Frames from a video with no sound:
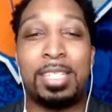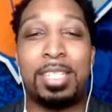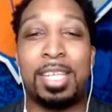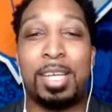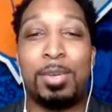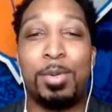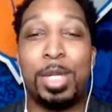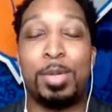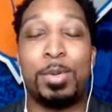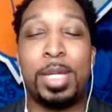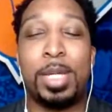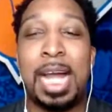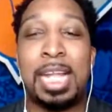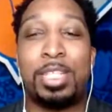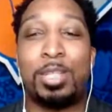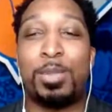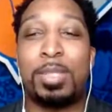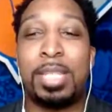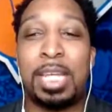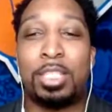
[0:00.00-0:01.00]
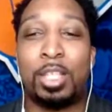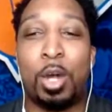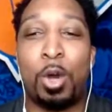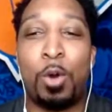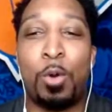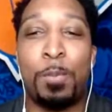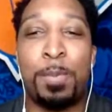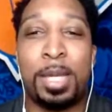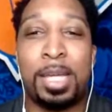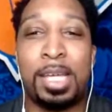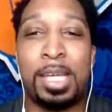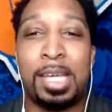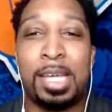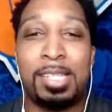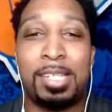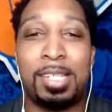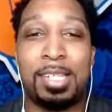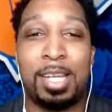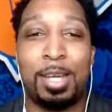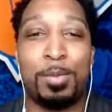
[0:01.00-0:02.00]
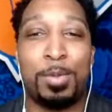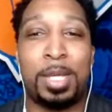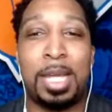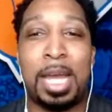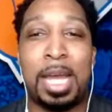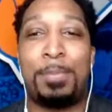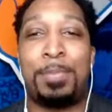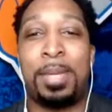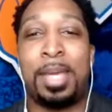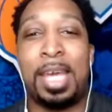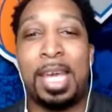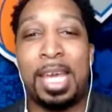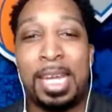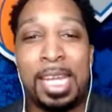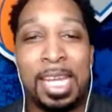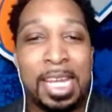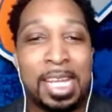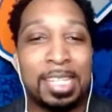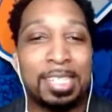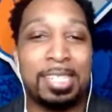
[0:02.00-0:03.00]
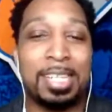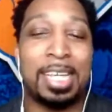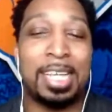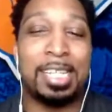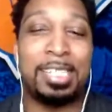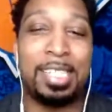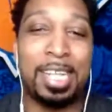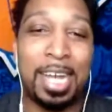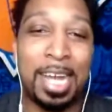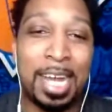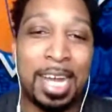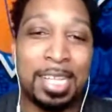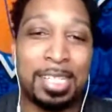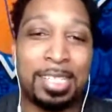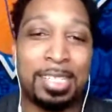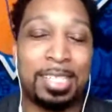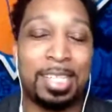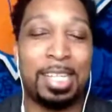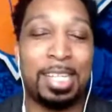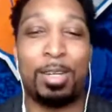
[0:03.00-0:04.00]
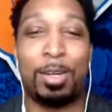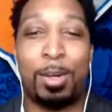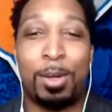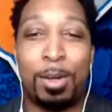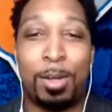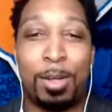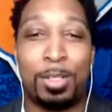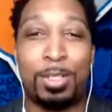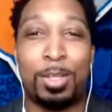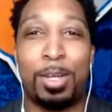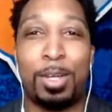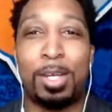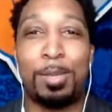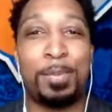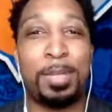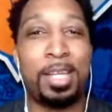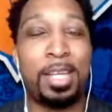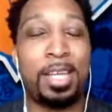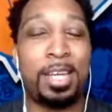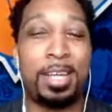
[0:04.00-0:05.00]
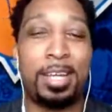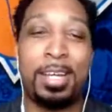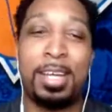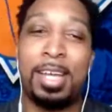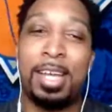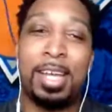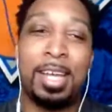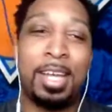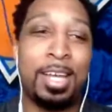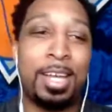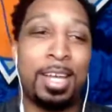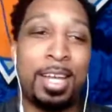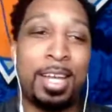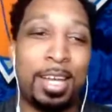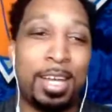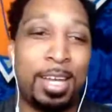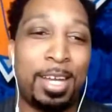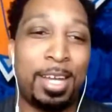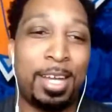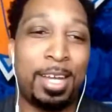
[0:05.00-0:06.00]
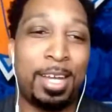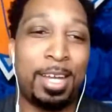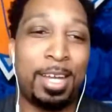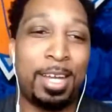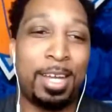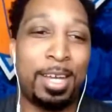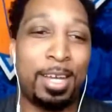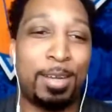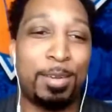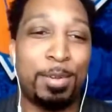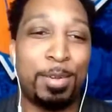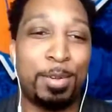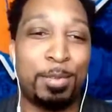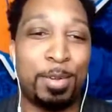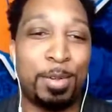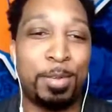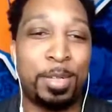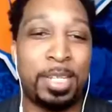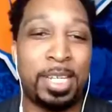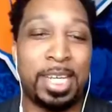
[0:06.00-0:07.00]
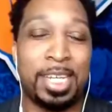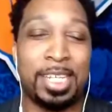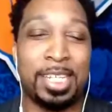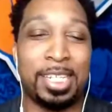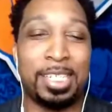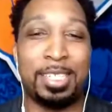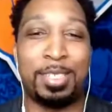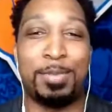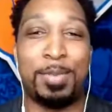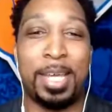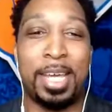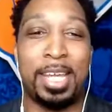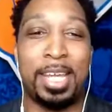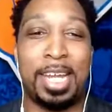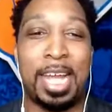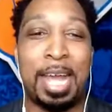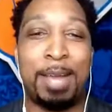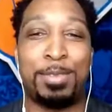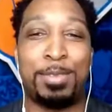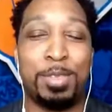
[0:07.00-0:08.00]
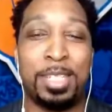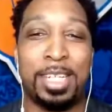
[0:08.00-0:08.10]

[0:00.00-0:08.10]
We got to. It's like the old Big East in here. We got Pitt, St. John's, Seton Hall talk up in here. Ridiculous, man. Absolutely ridiculous.